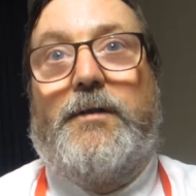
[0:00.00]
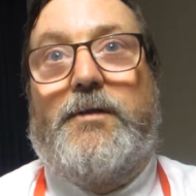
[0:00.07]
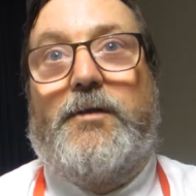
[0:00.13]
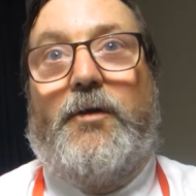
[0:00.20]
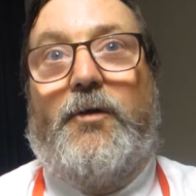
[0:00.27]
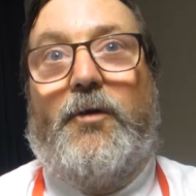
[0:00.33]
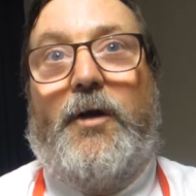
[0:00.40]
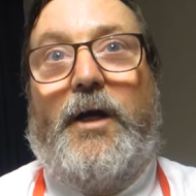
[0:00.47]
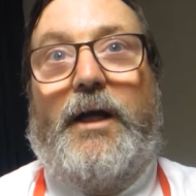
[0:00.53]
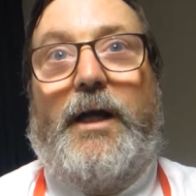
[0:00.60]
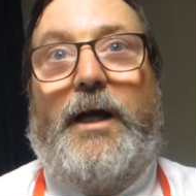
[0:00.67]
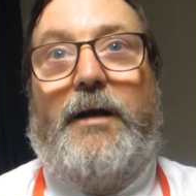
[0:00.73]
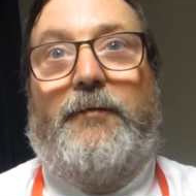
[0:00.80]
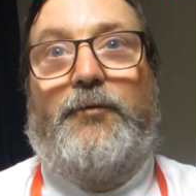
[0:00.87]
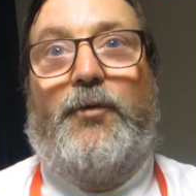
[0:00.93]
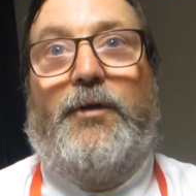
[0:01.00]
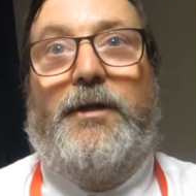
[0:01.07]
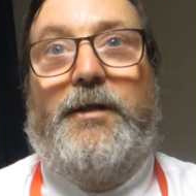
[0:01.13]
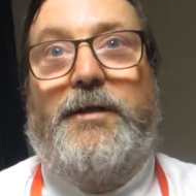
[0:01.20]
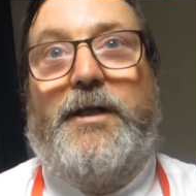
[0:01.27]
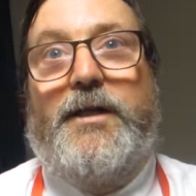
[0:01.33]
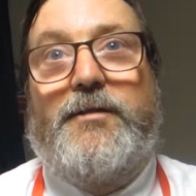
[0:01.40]
So I have
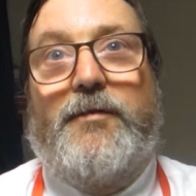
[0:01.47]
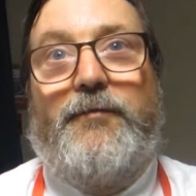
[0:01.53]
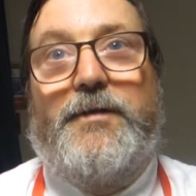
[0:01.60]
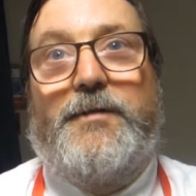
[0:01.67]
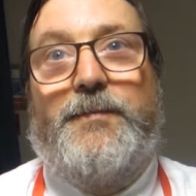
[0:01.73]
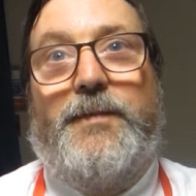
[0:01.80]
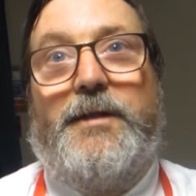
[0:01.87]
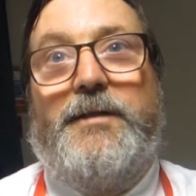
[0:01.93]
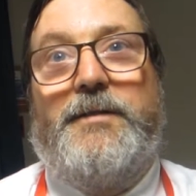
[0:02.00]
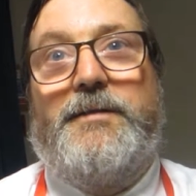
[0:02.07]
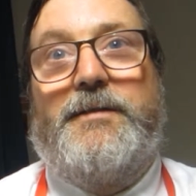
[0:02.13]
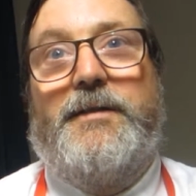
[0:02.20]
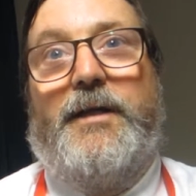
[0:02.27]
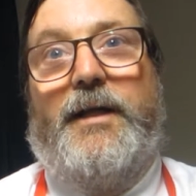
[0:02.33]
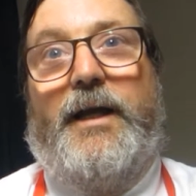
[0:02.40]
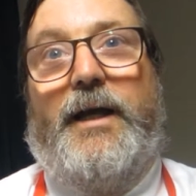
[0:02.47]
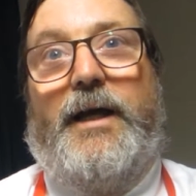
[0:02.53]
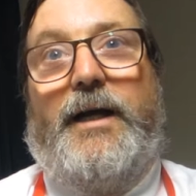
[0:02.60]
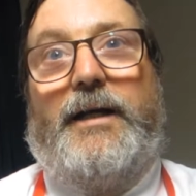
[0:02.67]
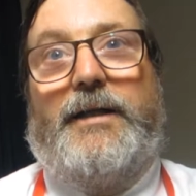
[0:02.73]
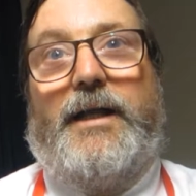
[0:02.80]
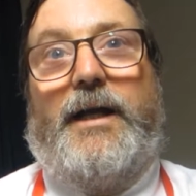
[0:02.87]
20 years of experience
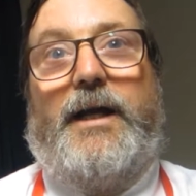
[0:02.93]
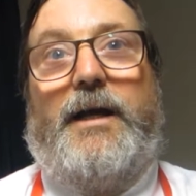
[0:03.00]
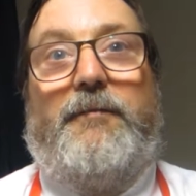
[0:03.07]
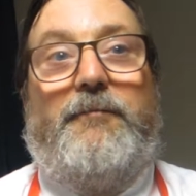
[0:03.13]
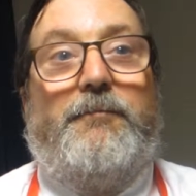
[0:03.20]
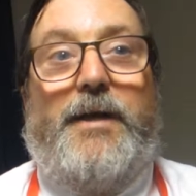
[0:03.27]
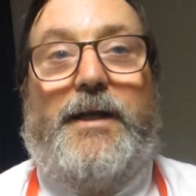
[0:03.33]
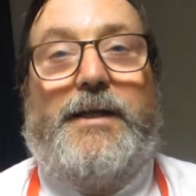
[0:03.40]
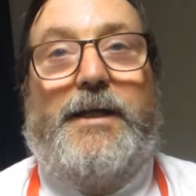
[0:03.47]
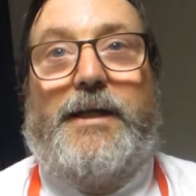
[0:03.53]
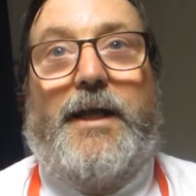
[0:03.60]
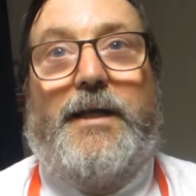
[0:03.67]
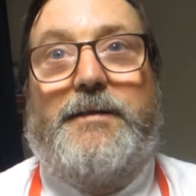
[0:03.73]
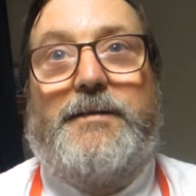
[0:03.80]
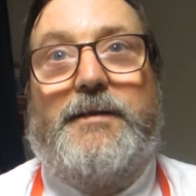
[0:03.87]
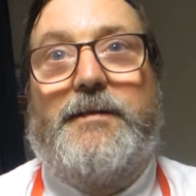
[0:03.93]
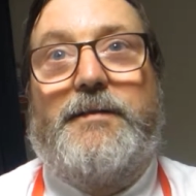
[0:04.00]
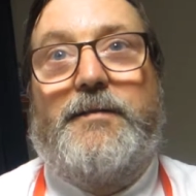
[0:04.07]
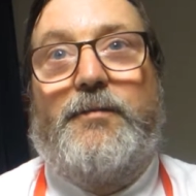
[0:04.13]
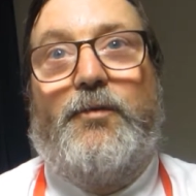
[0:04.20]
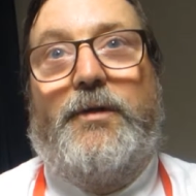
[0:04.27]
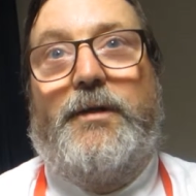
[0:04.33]
and I have many
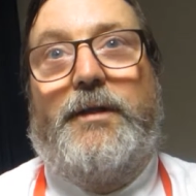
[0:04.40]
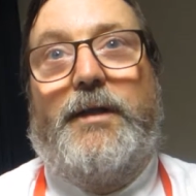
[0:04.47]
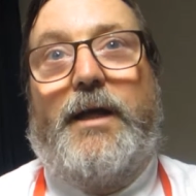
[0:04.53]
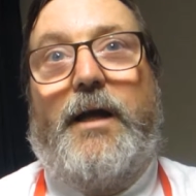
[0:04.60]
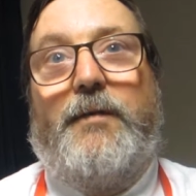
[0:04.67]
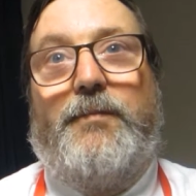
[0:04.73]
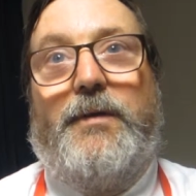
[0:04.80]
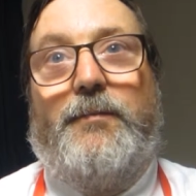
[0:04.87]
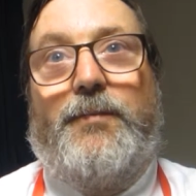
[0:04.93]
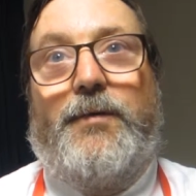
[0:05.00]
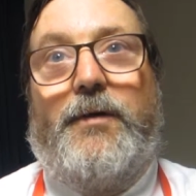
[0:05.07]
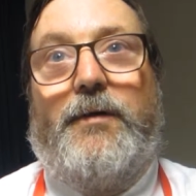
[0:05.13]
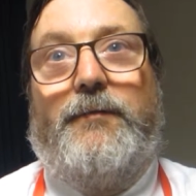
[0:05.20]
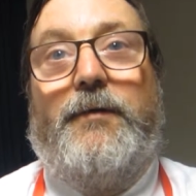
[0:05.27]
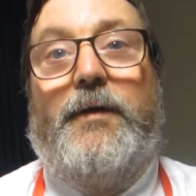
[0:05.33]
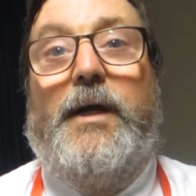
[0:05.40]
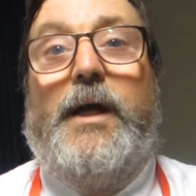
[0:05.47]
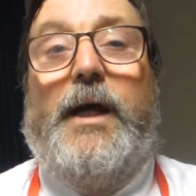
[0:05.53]
cases where they have been proved.